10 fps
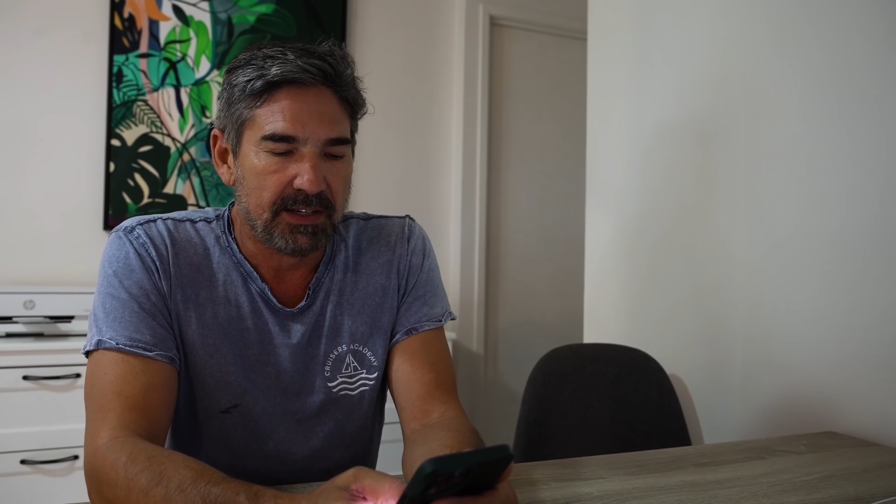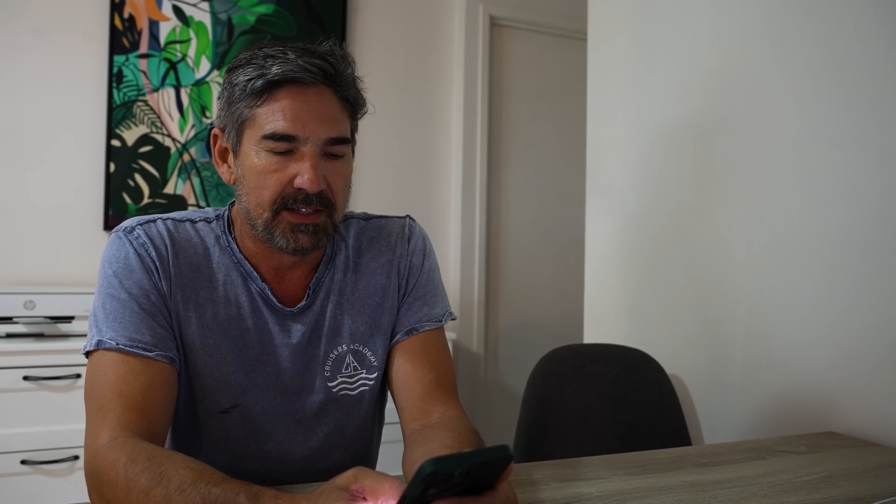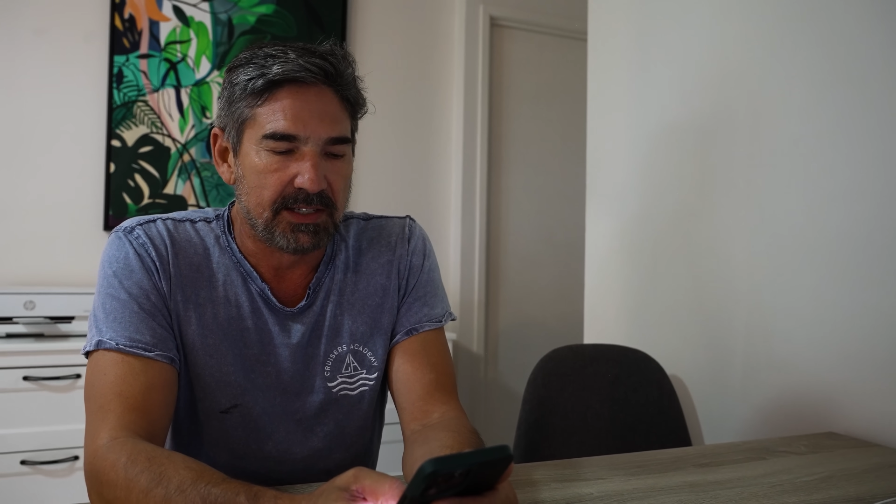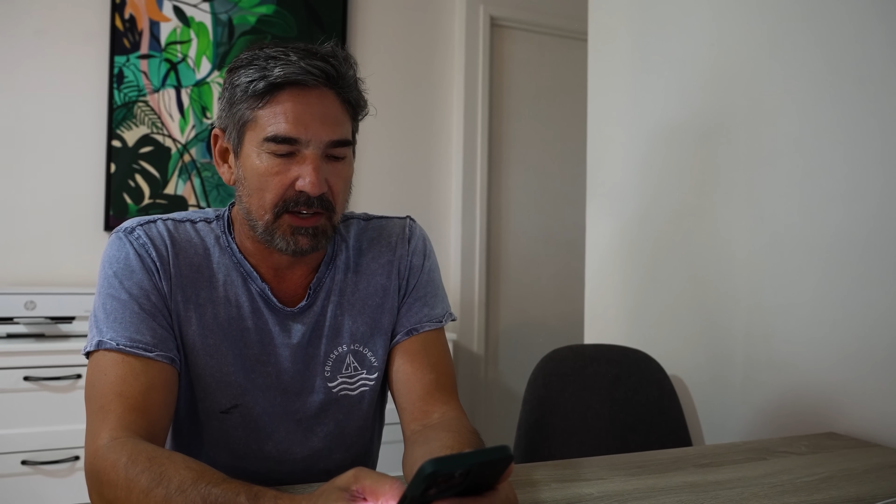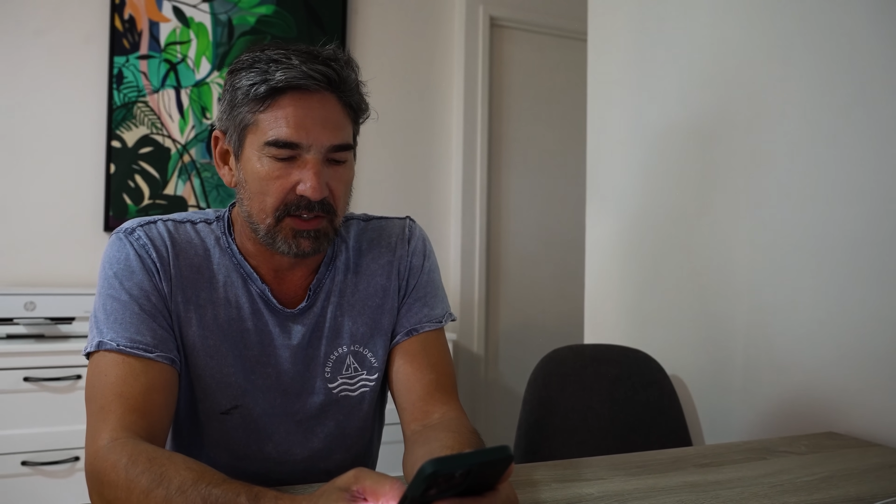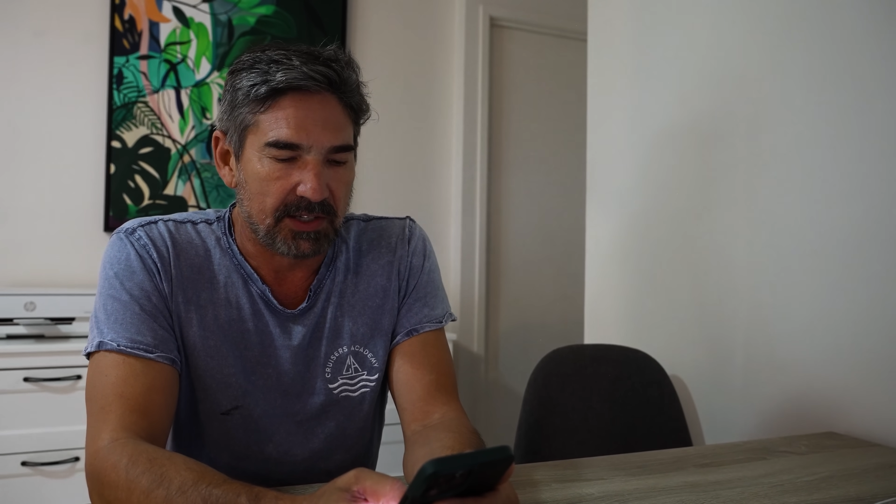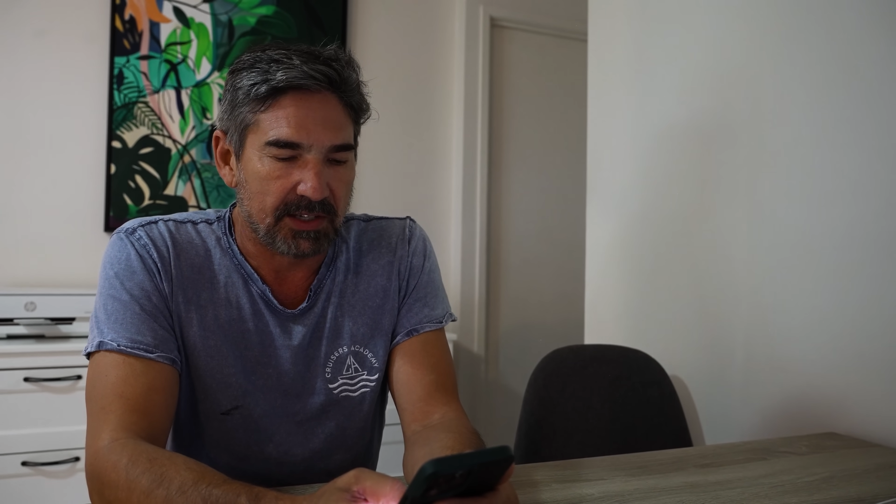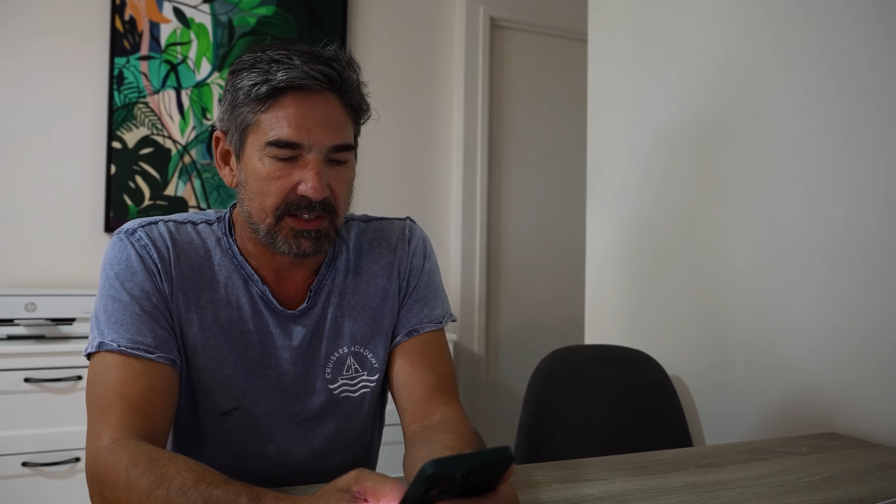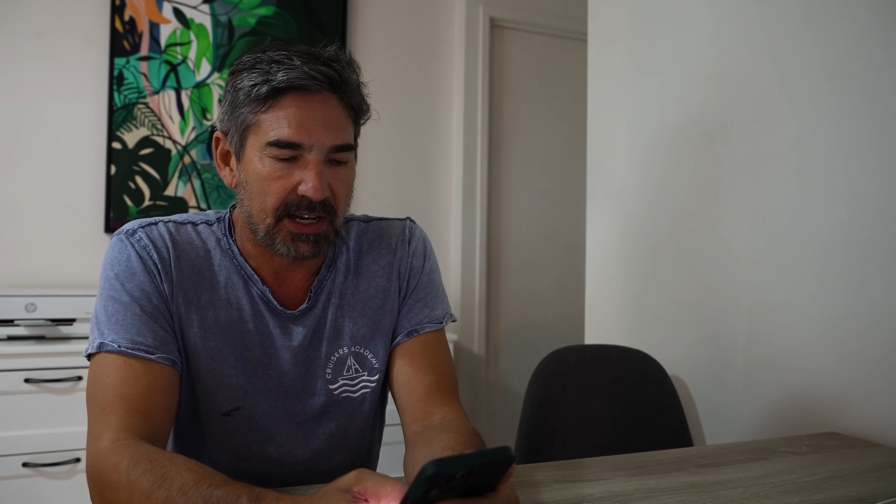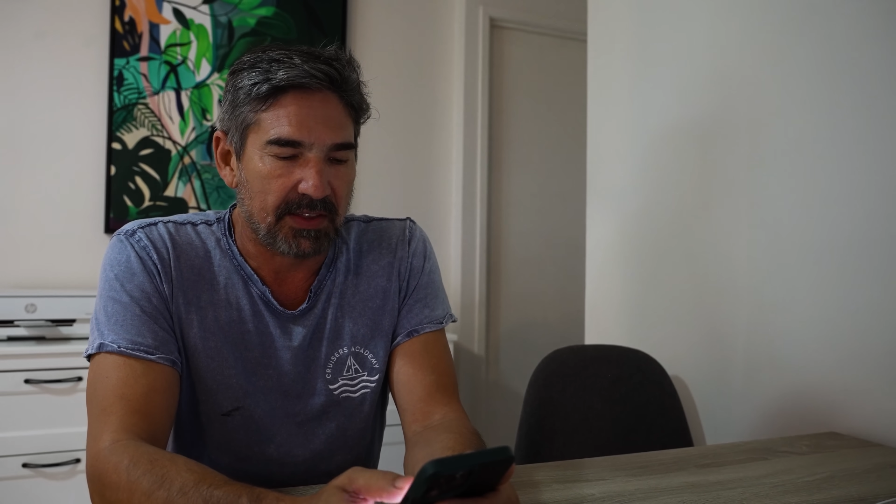
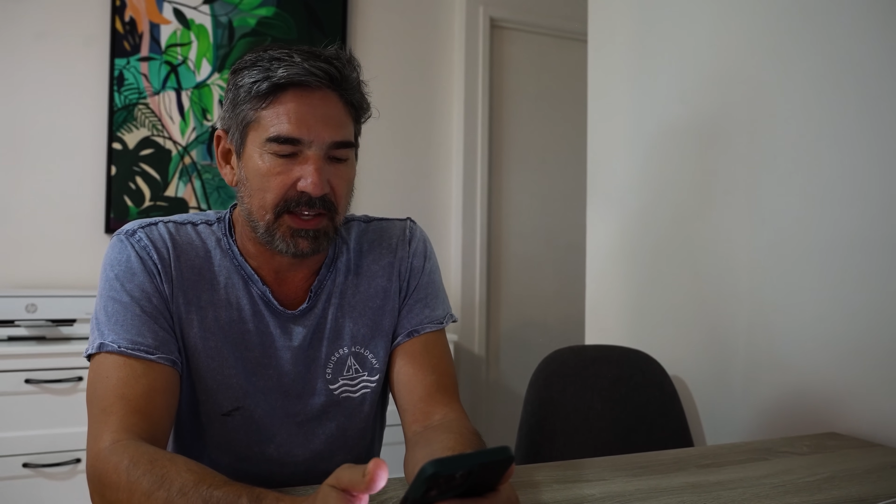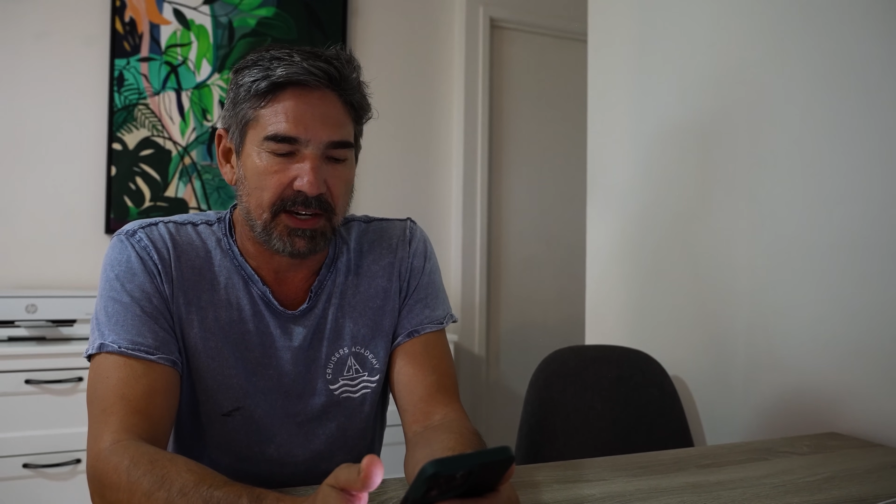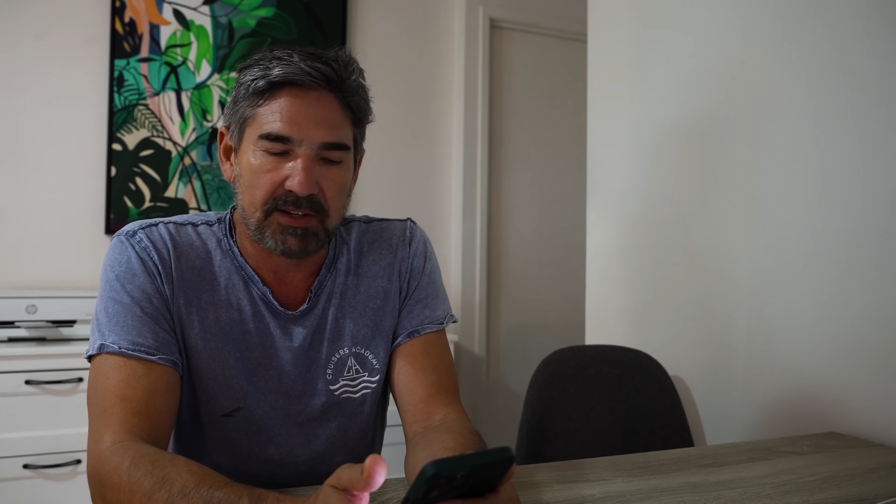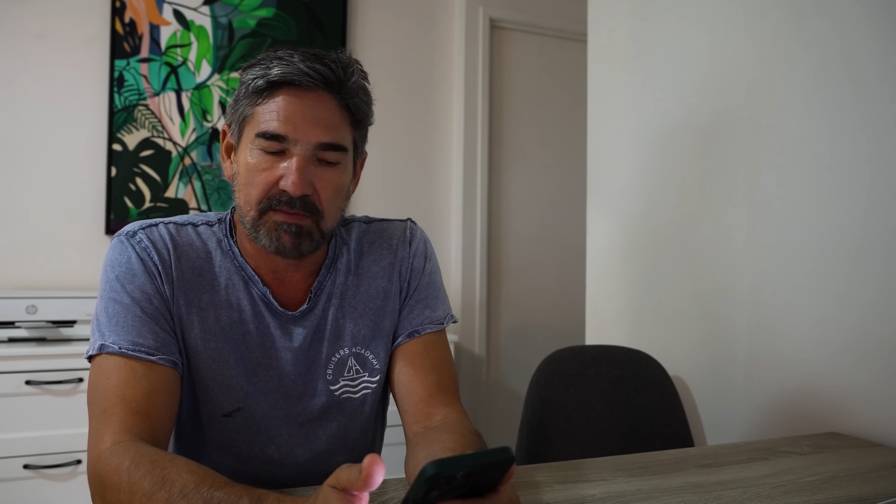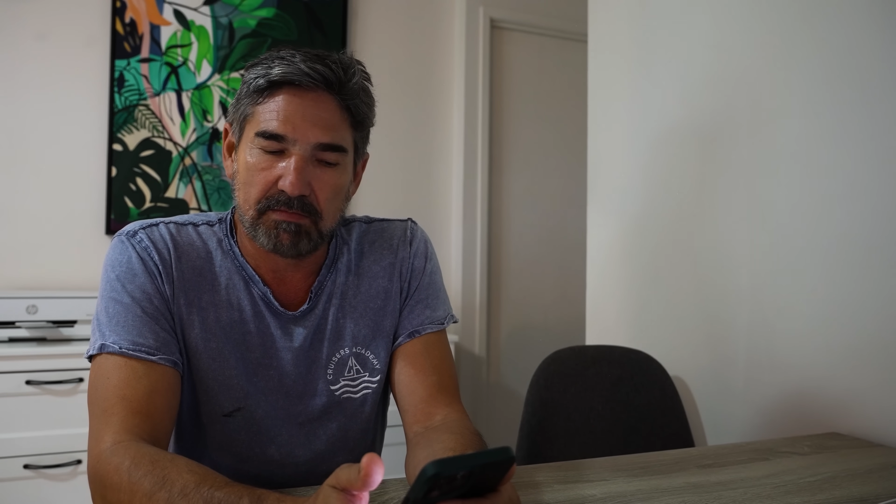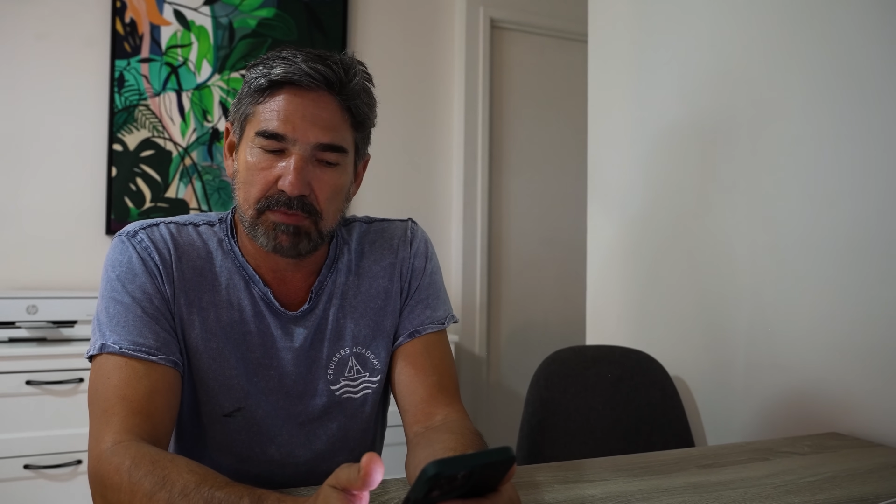Celsius, and then it